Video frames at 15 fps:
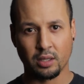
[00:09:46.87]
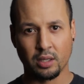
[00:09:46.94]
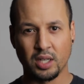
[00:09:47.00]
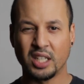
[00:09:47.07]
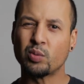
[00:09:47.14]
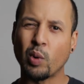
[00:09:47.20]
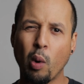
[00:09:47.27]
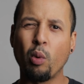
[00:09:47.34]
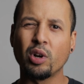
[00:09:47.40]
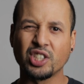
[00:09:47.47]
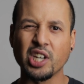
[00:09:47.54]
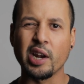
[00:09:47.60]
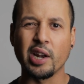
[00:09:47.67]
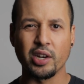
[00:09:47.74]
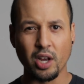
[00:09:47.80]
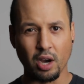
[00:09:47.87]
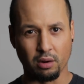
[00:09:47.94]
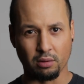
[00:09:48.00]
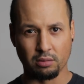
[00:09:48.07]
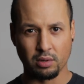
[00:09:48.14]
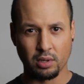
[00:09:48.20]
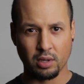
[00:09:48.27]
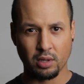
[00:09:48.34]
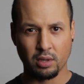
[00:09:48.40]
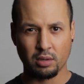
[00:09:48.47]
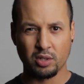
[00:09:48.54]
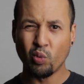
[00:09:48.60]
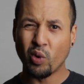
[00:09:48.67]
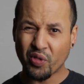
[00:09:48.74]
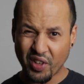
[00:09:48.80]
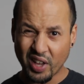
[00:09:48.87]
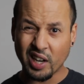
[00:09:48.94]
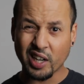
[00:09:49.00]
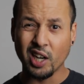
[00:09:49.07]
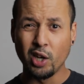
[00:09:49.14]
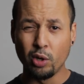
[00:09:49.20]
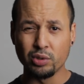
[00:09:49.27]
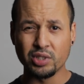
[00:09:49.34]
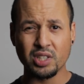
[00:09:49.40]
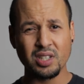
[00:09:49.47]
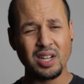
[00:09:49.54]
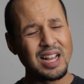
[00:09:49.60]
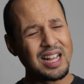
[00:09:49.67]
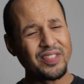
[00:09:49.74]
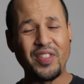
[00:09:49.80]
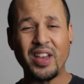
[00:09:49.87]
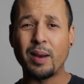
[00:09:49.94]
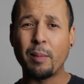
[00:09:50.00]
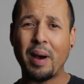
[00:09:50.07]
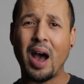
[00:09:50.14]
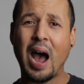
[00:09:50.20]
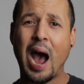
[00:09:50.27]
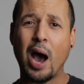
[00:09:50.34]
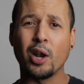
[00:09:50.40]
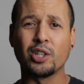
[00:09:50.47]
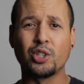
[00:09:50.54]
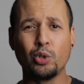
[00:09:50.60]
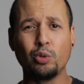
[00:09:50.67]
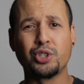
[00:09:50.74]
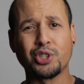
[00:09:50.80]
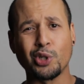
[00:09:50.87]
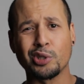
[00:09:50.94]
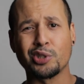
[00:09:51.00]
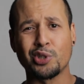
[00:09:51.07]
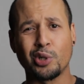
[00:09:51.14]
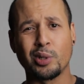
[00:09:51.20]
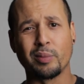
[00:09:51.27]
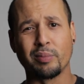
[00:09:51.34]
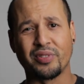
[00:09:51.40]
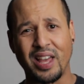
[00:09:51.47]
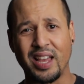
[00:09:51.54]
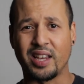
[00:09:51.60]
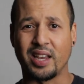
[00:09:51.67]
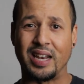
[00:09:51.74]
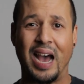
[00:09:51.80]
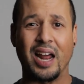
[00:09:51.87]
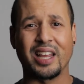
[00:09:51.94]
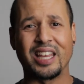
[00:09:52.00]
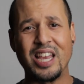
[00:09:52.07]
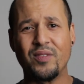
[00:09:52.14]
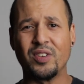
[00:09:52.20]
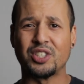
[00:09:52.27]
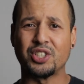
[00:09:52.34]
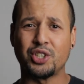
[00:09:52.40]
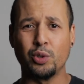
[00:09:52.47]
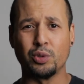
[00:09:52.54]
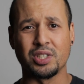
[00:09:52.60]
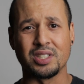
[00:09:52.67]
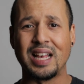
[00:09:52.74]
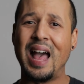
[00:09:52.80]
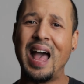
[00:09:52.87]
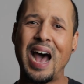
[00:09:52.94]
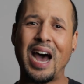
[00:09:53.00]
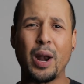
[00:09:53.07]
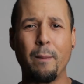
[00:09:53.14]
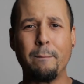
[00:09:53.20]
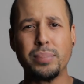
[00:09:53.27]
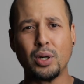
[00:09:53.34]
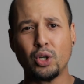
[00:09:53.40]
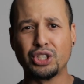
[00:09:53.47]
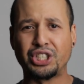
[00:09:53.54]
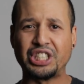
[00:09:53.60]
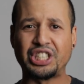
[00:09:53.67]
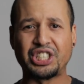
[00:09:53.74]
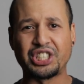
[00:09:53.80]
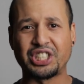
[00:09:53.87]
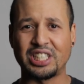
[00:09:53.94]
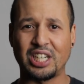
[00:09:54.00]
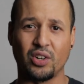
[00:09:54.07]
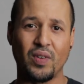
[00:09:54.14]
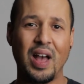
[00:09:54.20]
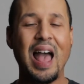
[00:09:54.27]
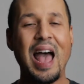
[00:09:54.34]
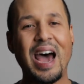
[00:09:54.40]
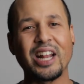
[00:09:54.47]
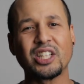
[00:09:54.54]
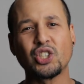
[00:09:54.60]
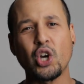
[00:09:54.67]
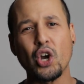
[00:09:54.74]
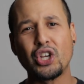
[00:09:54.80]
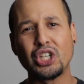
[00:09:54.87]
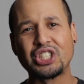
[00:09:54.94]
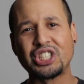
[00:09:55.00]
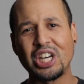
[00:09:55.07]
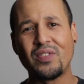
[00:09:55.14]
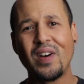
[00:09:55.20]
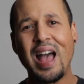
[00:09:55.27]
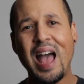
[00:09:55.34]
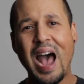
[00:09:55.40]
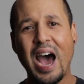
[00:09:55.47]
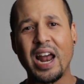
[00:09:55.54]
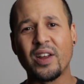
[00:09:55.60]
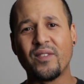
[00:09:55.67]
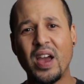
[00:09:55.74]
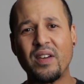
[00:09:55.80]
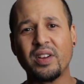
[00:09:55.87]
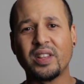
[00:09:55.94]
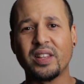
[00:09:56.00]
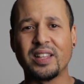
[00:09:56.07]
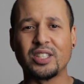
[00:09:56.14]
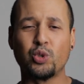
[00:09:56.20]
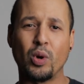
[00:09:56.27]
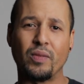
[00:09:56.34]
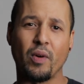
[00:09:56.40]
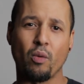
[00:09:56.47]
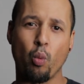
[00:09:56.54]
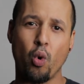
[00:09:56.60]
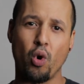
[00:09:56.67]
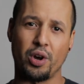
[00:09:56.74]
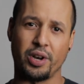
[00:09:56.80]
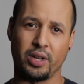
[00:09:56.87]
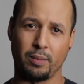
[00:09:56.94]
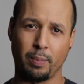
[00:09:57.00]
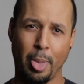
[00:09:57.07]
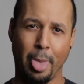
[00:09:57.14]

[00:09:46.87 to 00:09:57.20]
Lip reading: That's what I want y'all to know. You want to think like a loser? Think about how to do short-term thinking, how to give excuses, how to bullshit yourself, how to talk yourself out of everything that you ever wanted.